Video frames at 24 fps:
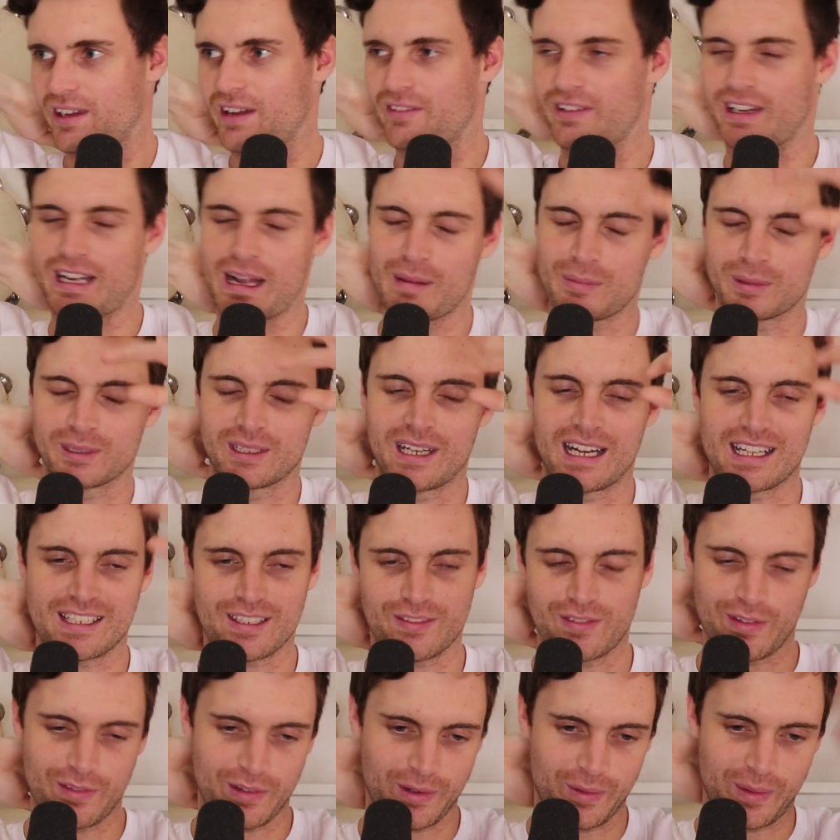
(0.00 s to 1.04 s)
You have a couple of nights
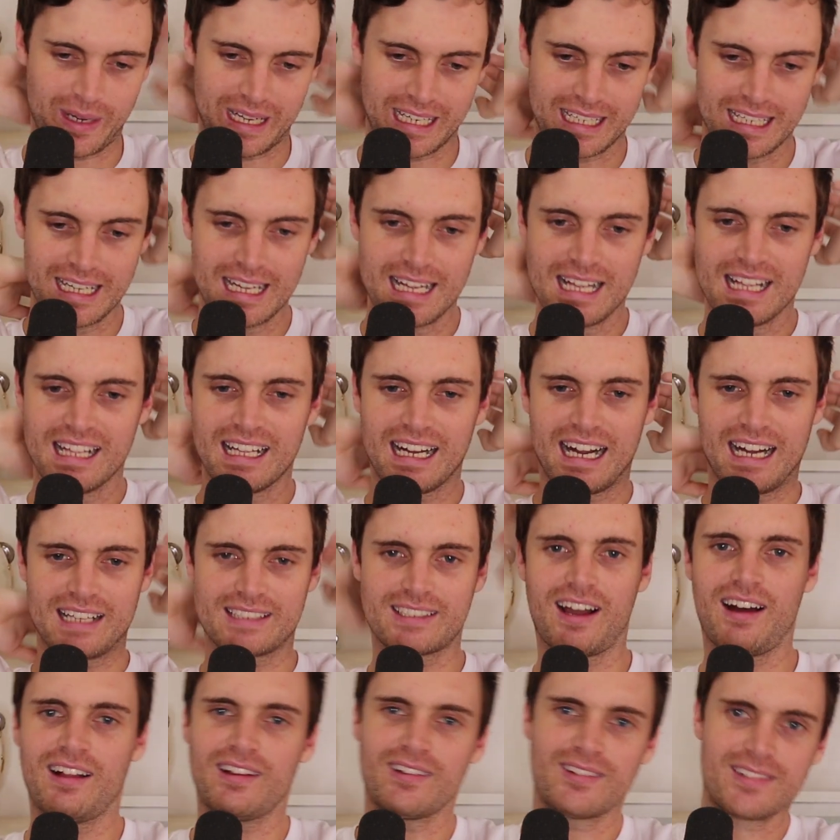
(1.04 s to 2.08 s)
off every week.
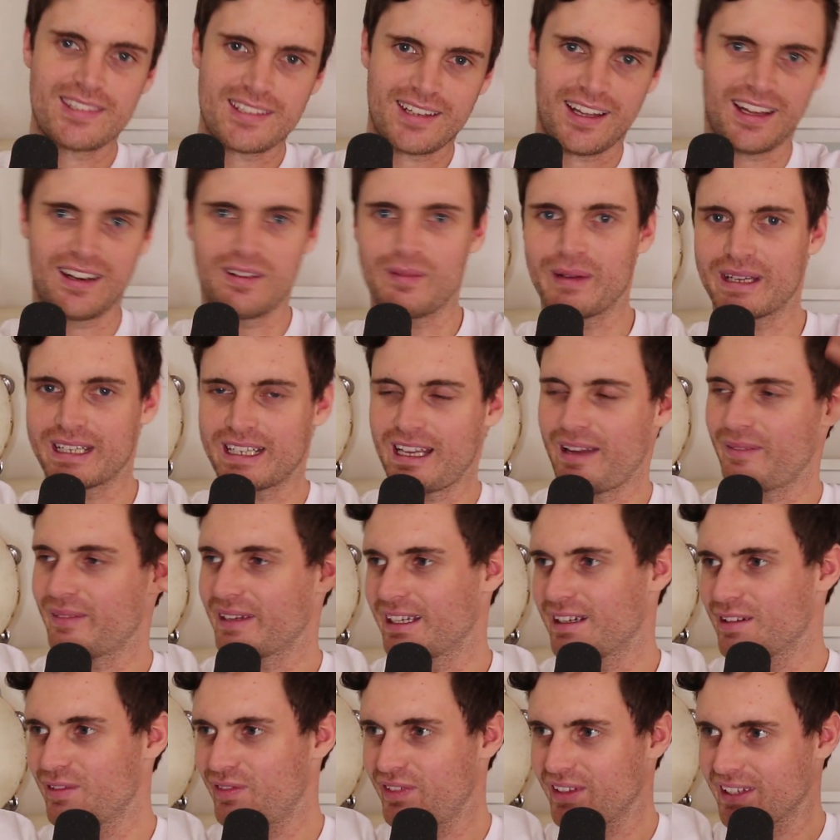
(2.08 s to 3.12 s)
Tyler's kind of been coming
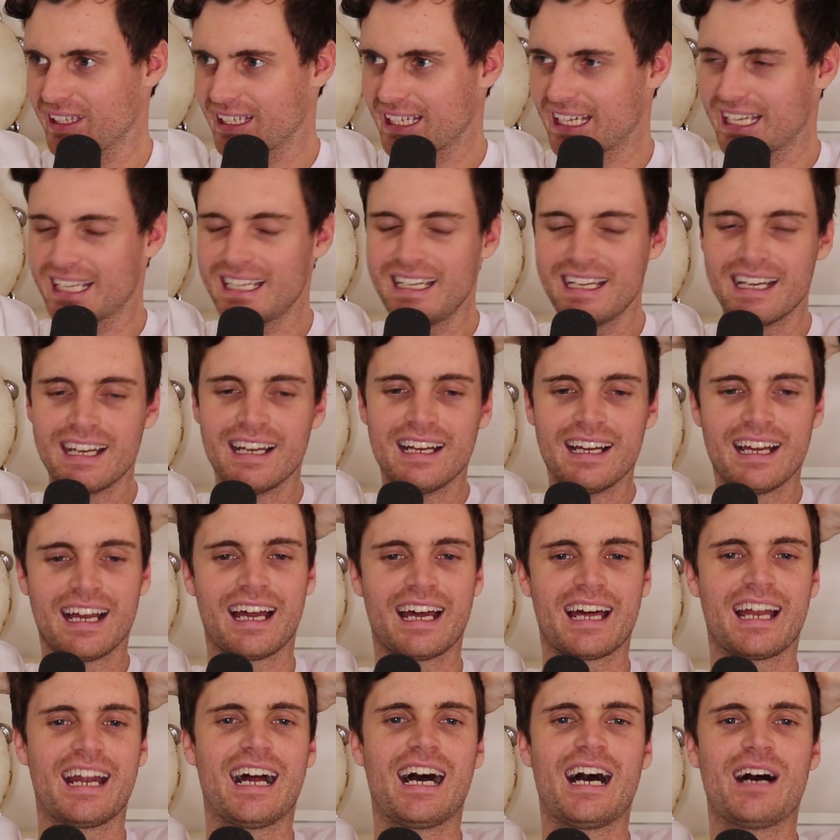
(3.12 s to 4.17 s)
in and filling in,
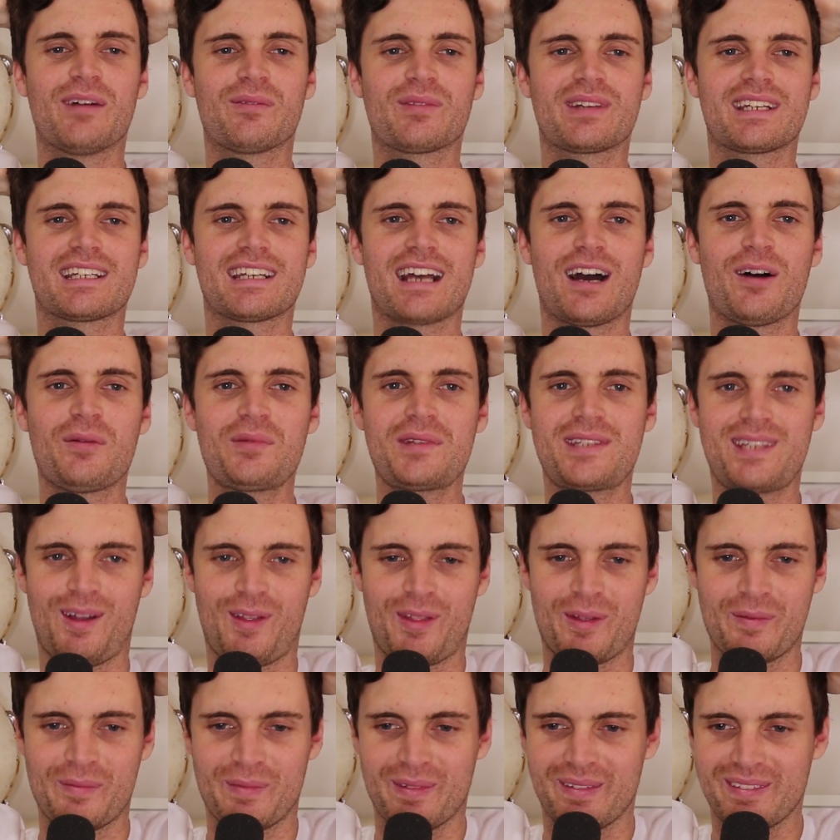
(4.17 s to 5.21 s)
and he helps
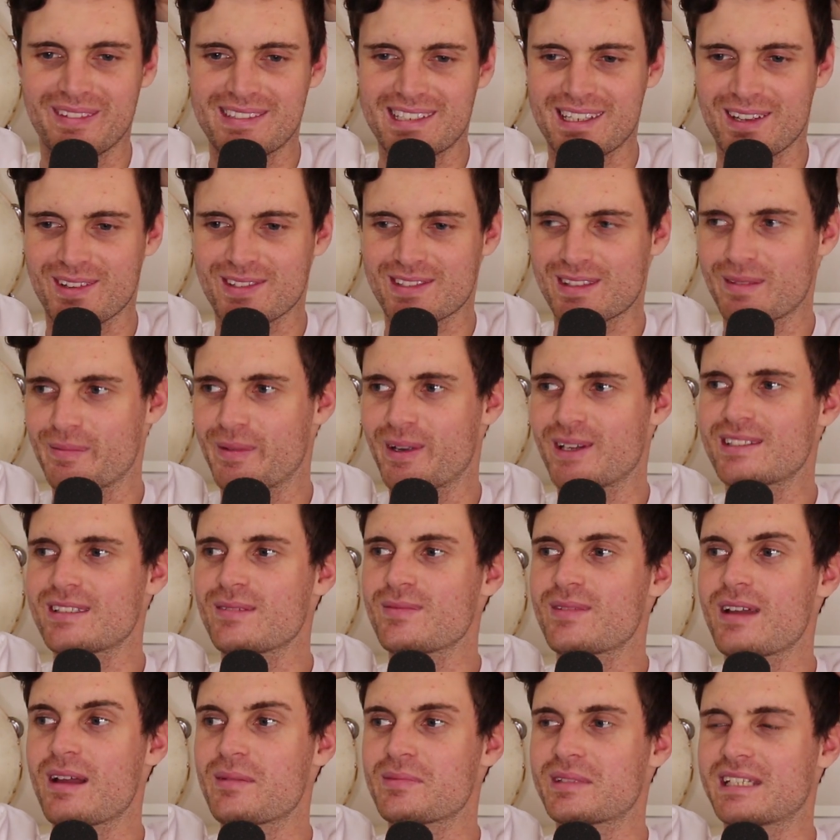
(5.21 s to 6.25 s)
sells the merch
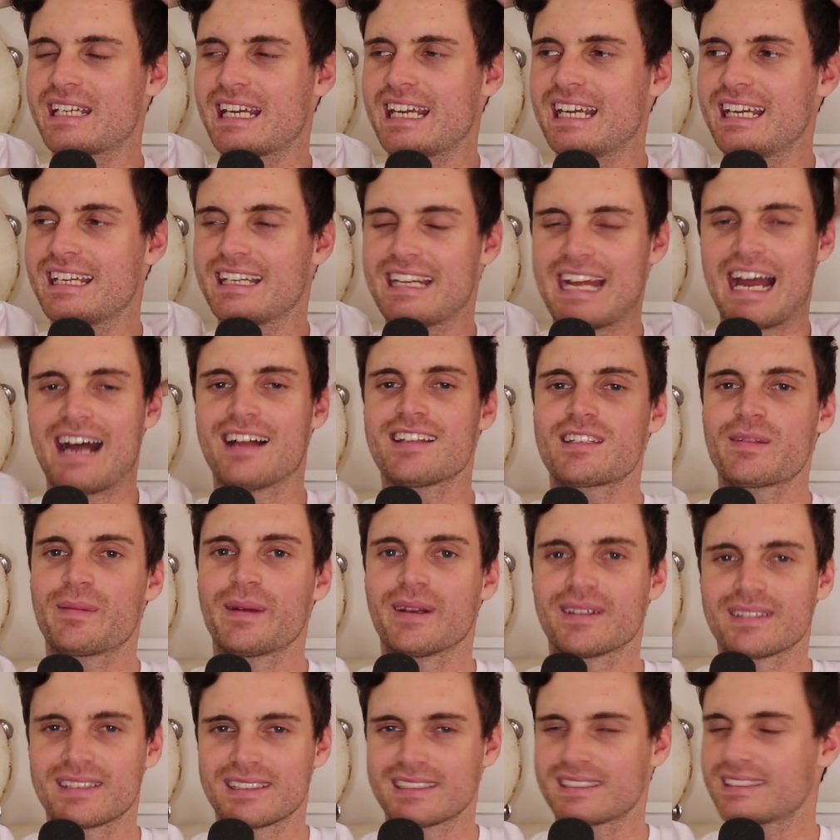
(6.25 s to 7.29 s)
sometimes. And he announced me
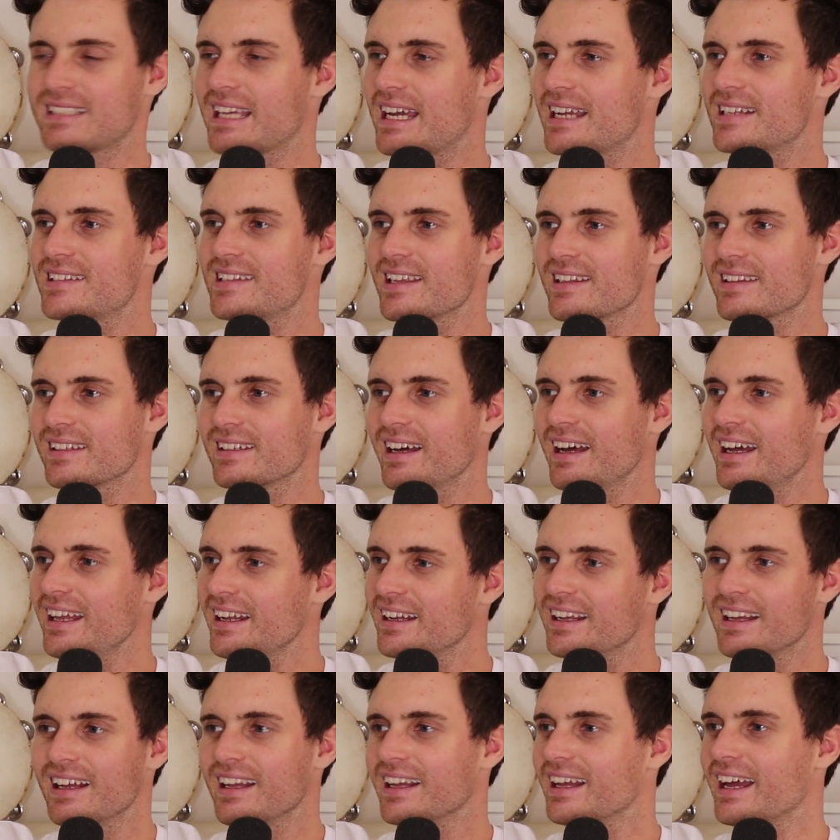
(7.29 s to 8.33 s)
onto stage the other night,
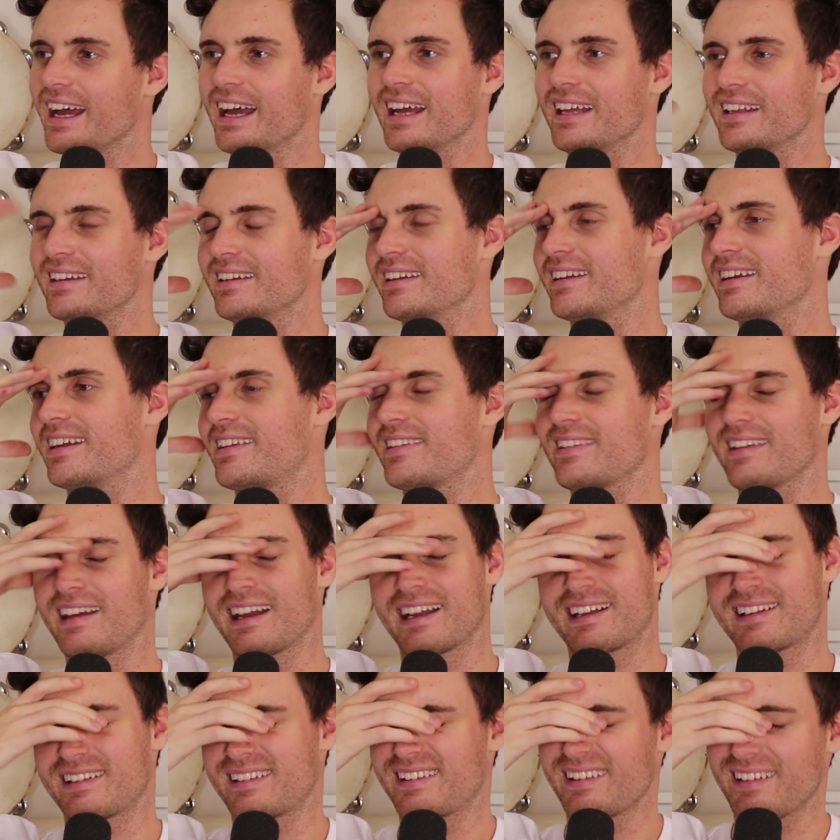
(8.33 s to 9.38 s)
and it's
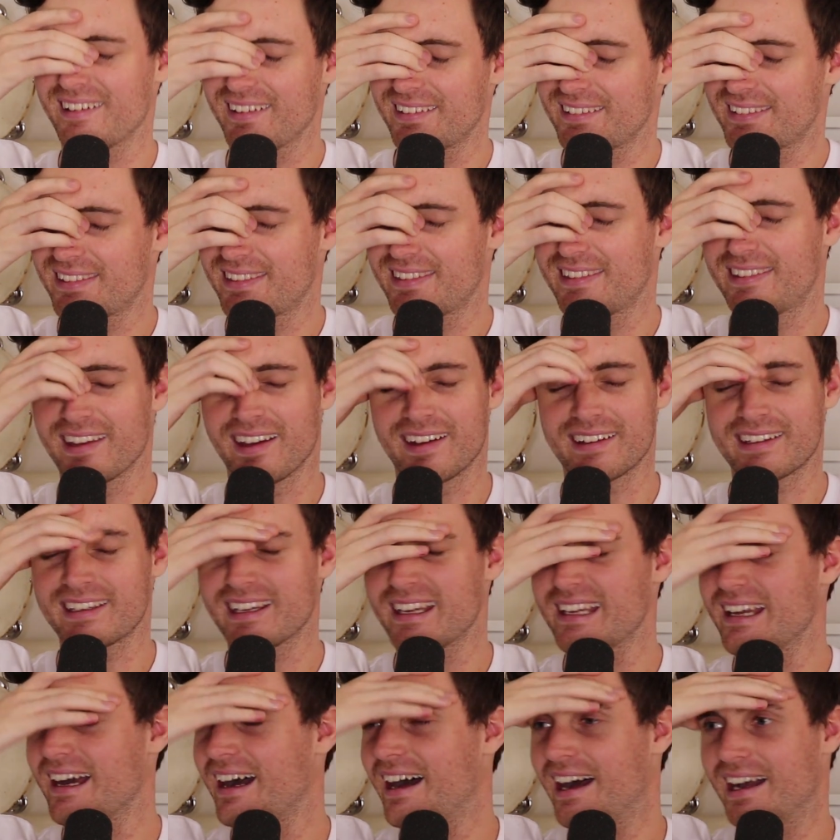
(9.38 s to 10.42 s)
like, dude, don't
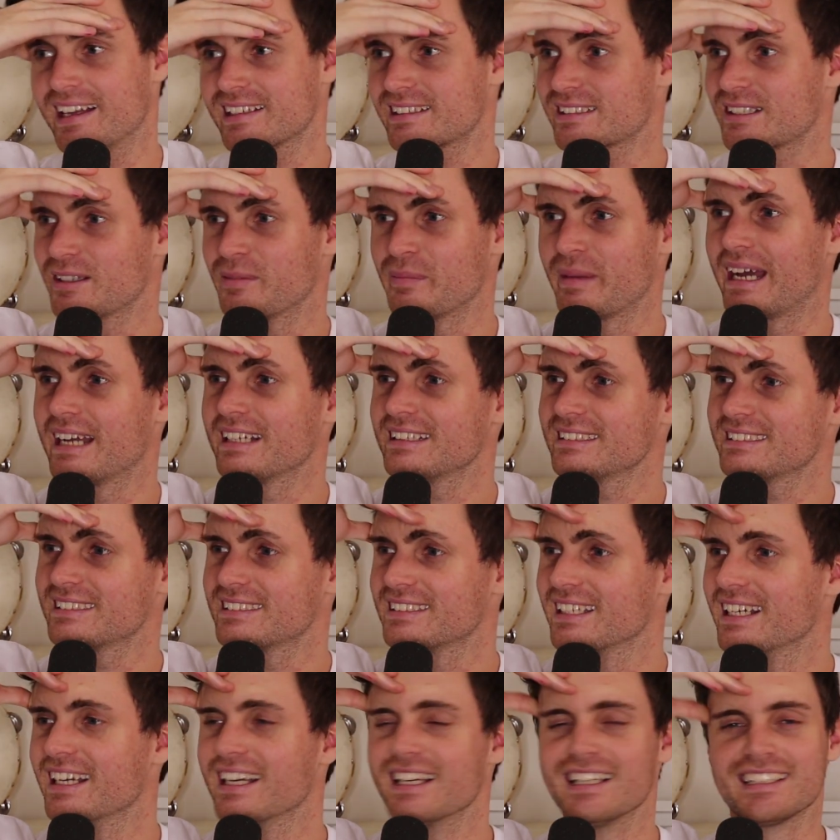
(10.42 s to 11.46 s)
get your high school mate
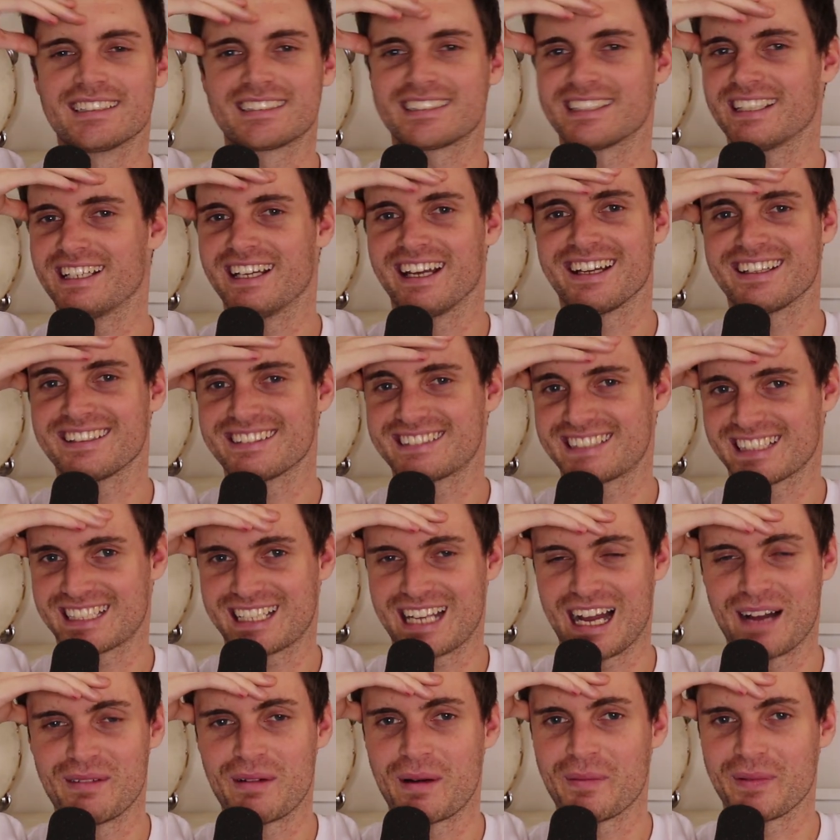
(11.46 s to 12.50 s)
to
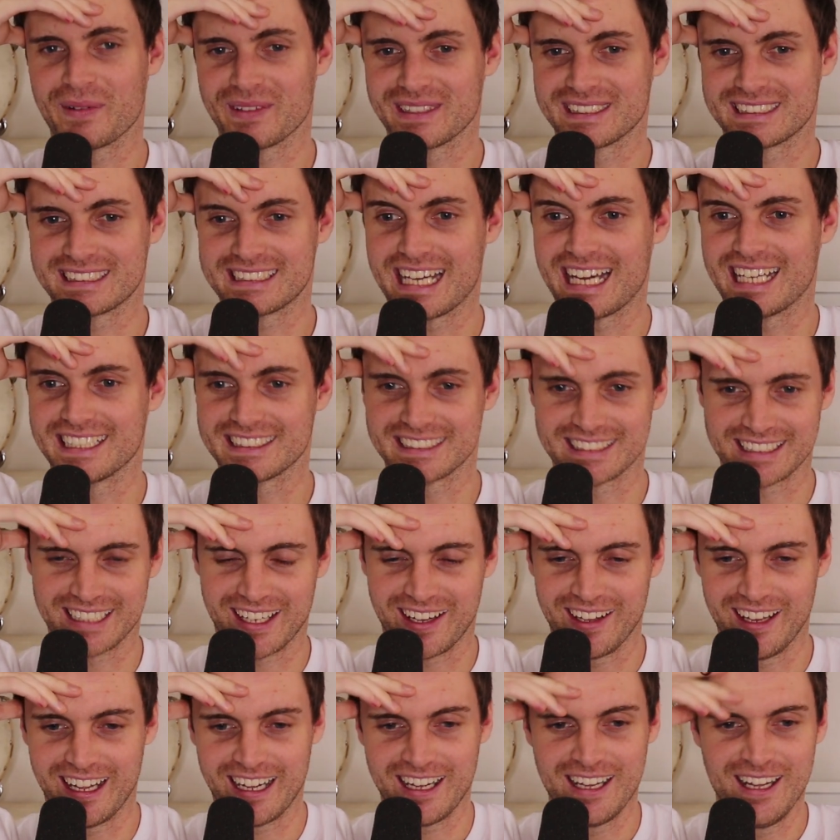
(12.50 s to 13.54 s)
come up on the stage and
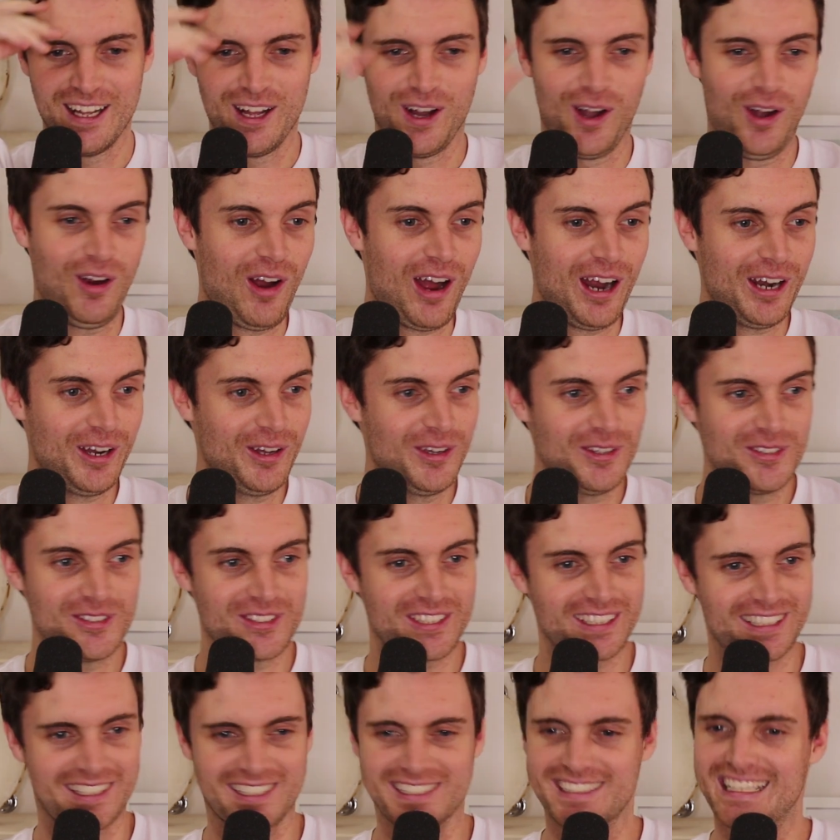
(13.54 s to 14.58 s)
go like, all right, who's
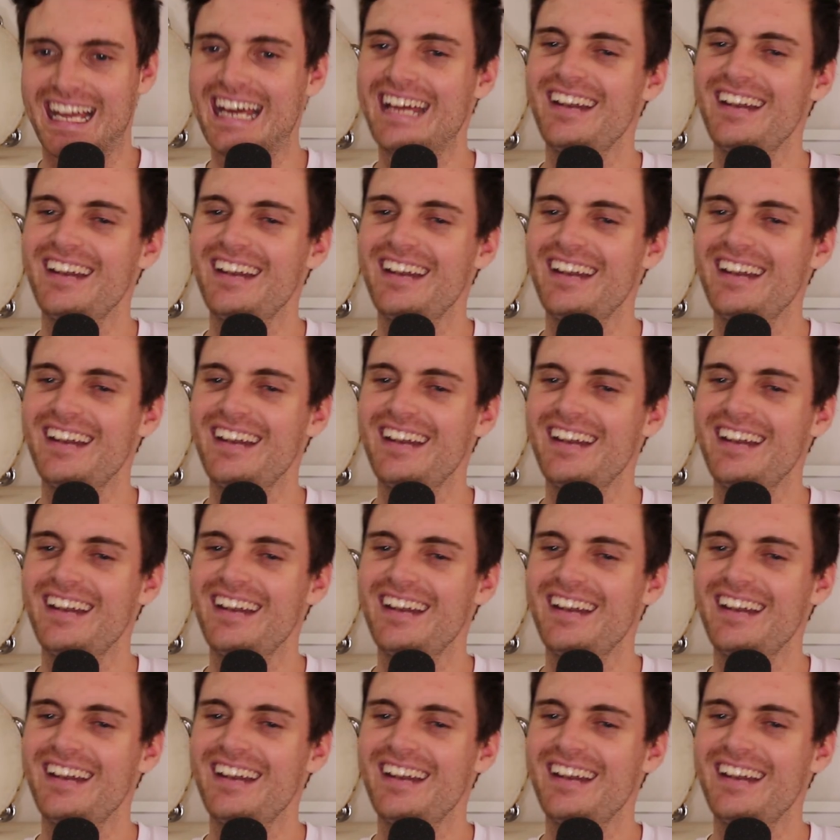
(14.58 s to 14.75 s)
it? Because